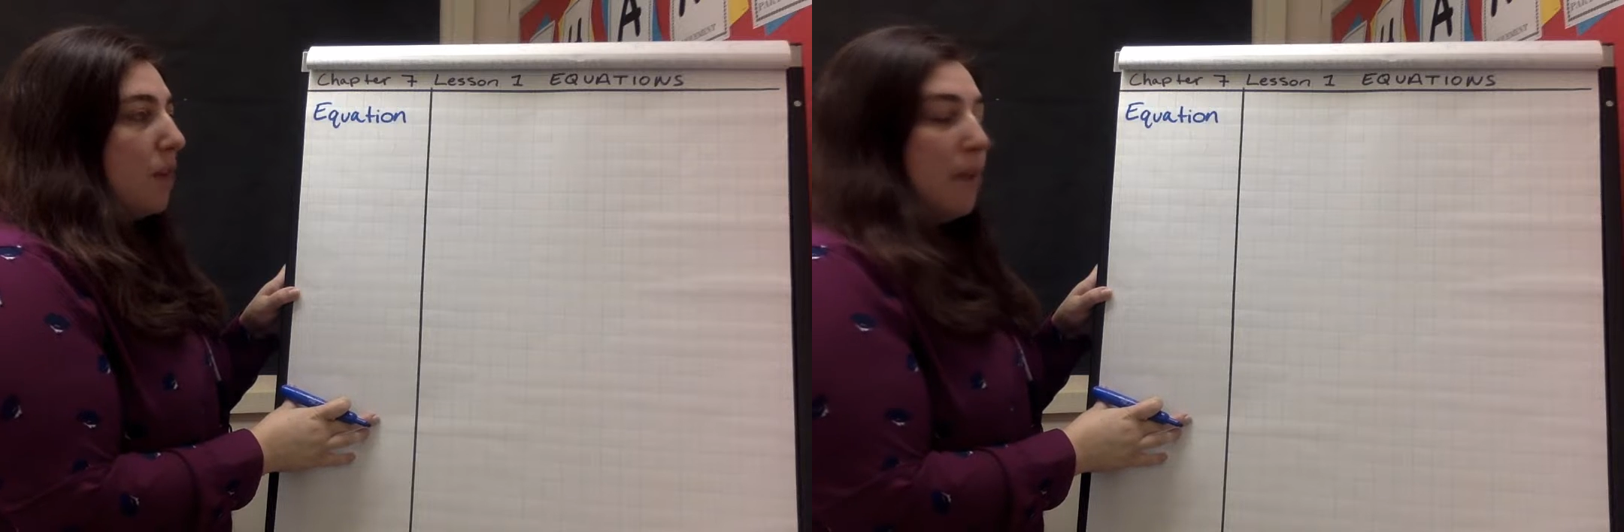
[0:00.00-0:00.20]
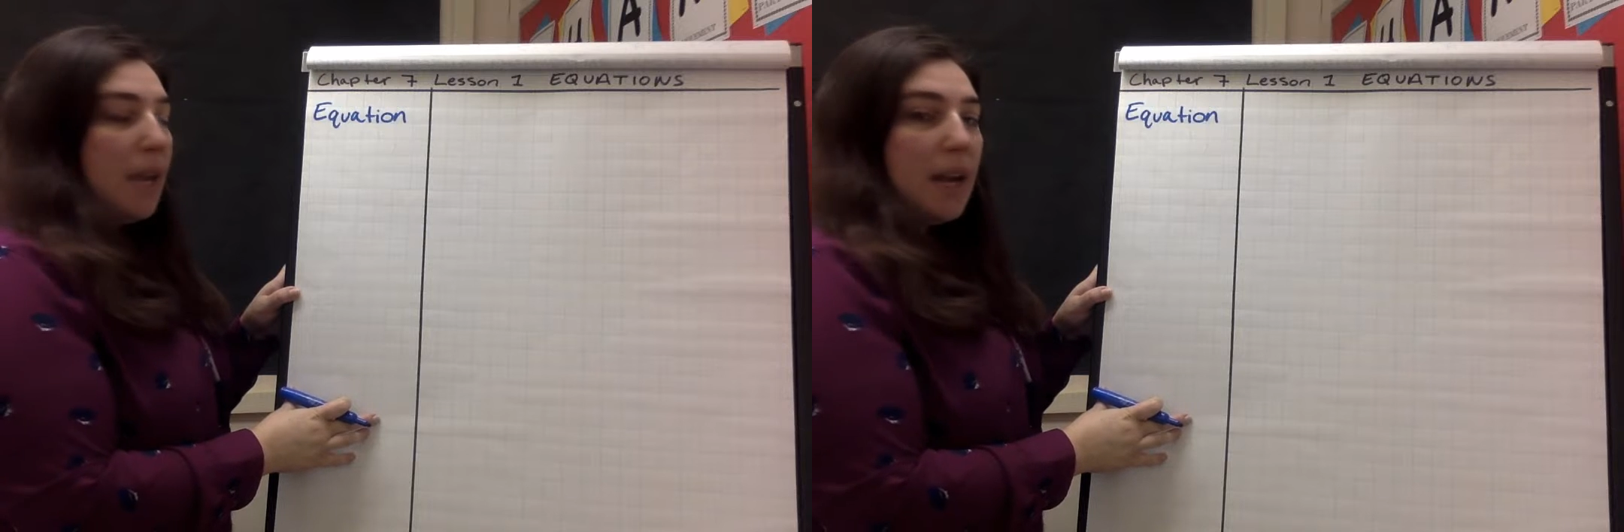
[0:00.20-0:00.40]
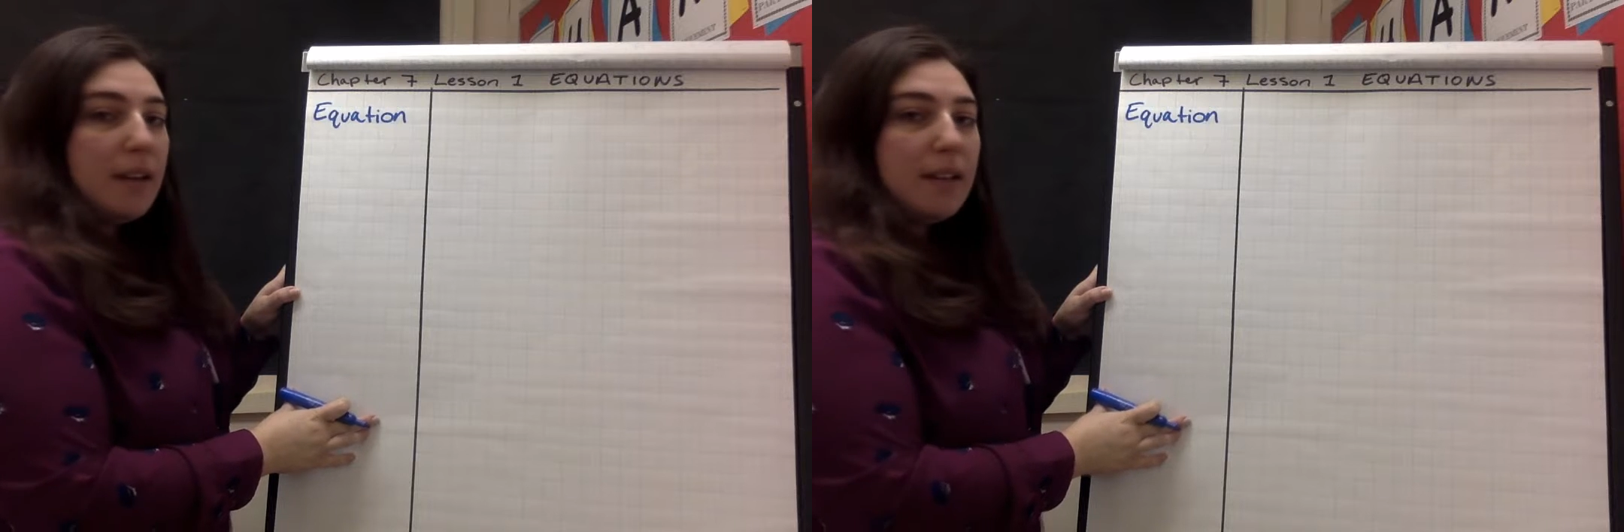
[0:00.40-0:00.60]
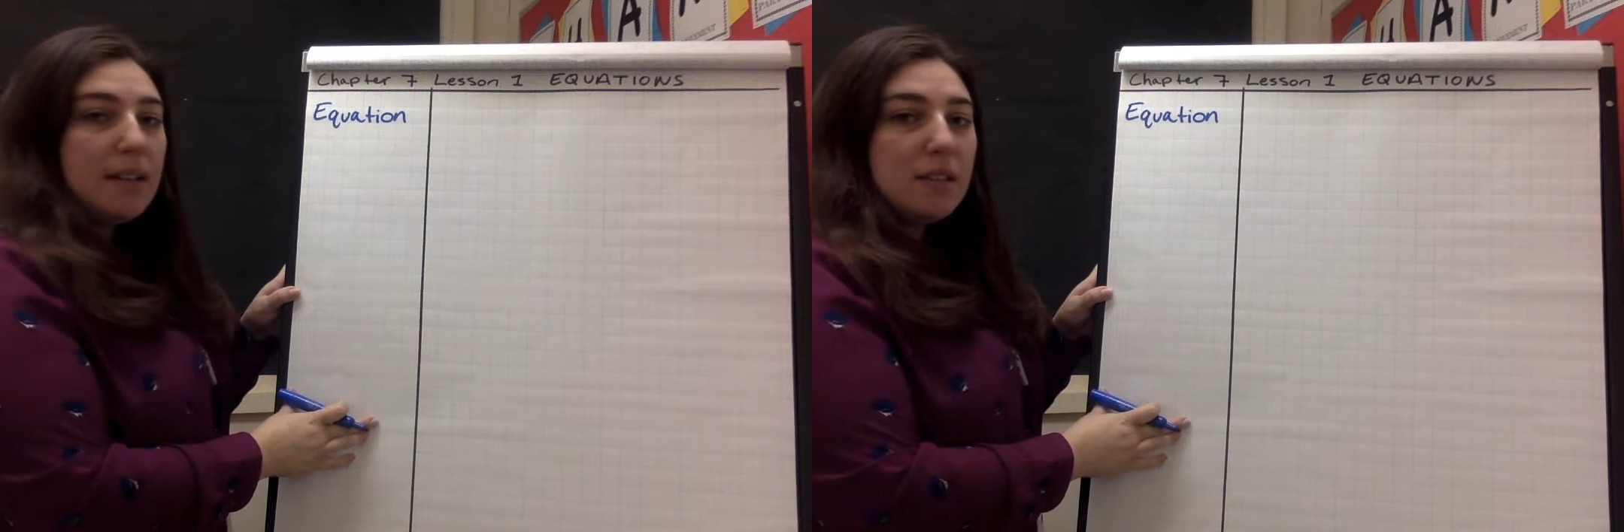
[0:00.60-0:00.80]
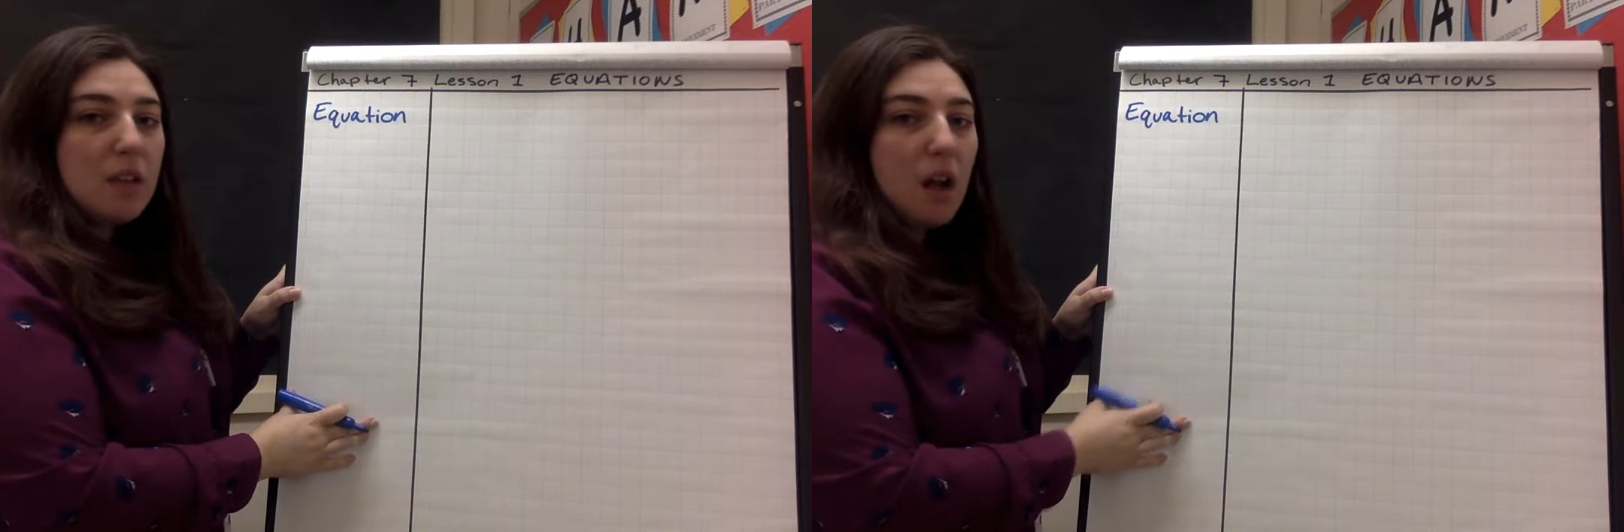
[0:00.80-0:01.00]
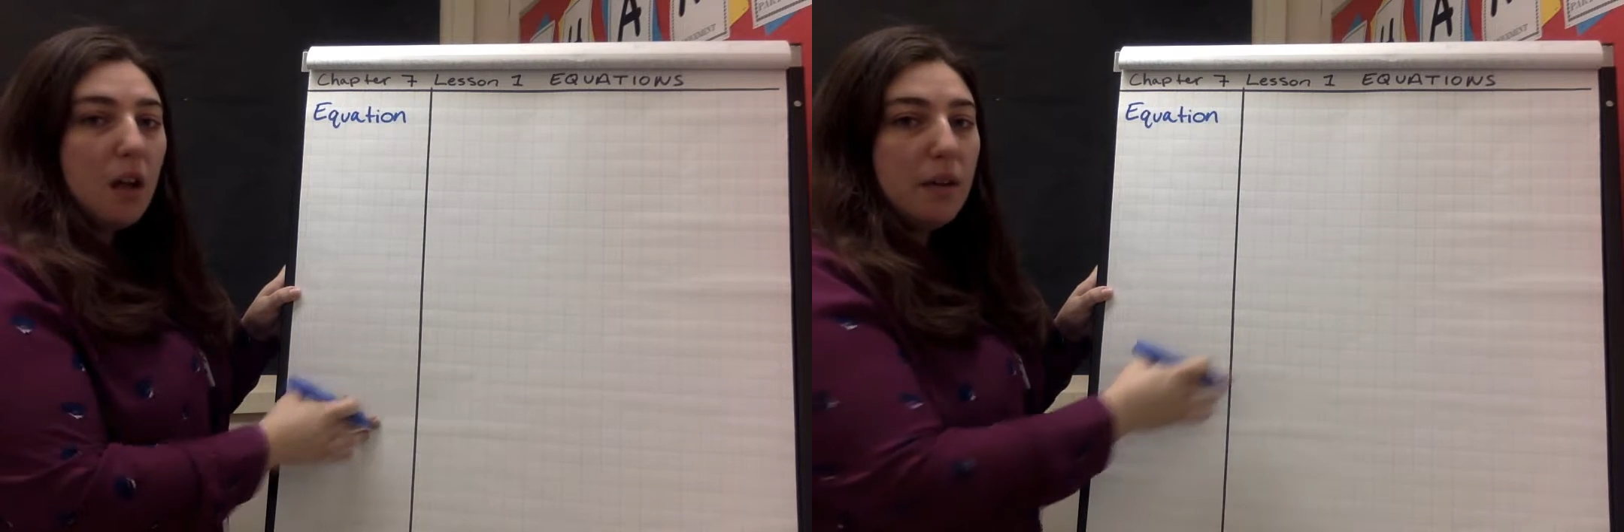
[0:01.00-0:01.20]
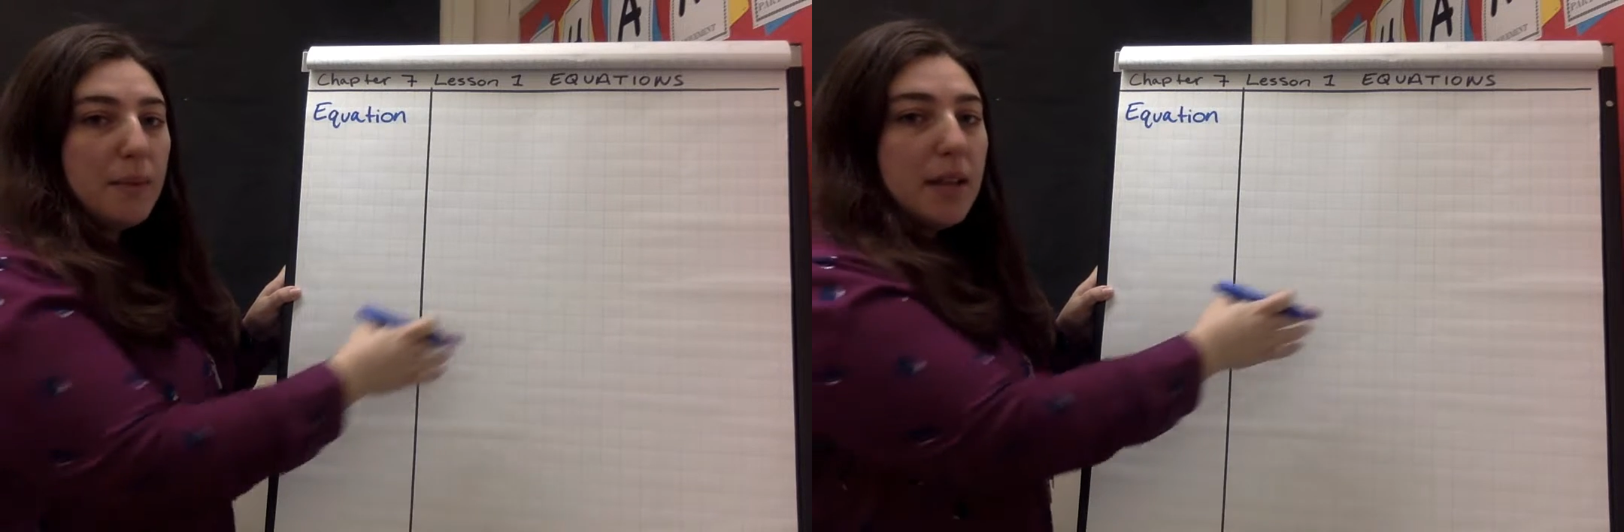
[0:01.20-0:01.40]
main ideas column,